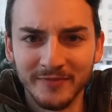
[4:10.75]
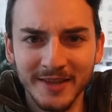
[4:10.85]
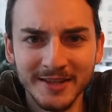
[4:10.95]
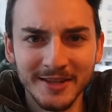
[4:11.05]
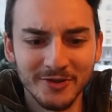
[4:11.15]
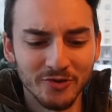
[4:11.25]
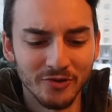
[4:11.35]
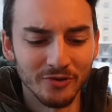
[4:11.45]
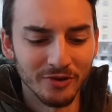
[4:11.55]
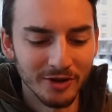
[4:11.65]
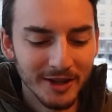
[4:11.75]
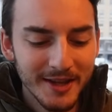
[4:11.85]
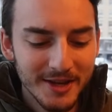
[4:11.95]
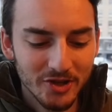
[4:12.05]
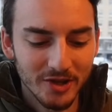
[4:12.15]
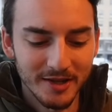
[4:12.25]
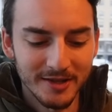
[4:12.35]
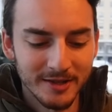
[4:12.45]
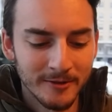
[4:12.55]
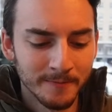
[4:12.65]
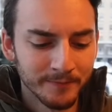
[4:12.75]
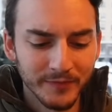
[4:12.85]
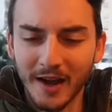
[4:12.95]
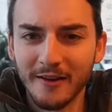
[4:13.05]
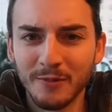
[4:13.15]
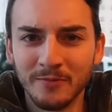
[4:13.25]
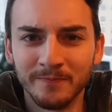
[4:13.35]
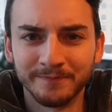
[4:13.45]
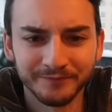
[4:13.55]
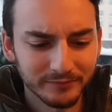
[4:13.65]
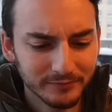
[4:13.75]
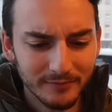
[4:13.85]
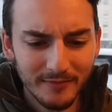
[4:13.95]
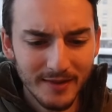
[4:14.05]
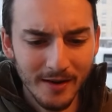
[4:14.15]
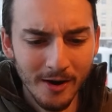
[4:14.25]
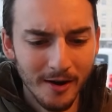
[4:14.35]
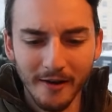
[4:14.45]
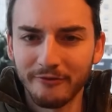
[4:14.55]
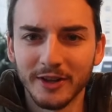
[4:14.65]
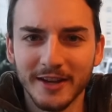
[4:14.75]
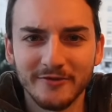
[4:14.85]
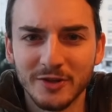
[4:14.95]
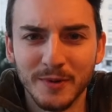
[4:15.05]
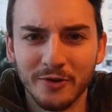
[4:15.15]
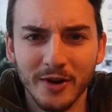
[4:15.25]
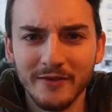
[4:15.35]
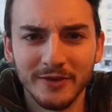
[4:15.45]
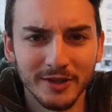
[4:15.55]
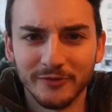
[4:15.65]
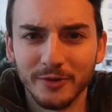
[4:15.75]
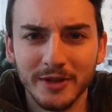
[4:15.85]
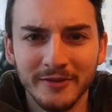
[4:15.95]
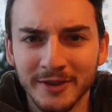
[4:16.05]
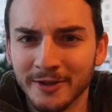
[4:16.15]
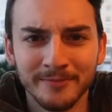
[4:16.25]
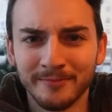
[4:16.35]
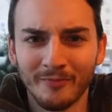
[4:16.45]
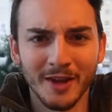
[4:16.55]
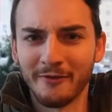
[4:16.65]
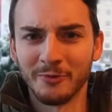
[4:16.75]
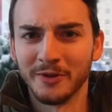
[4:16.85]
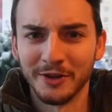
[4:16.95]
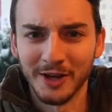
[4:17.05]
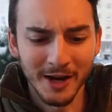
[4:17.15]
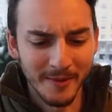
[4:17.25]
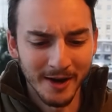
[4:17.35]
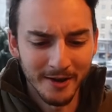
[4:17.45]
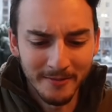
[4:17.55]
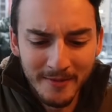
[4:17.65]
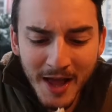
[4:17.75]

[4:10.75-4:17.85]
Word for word: This is delicious. I've been, uh, I feel like I've just been craving this food even though I haven't really thought about it.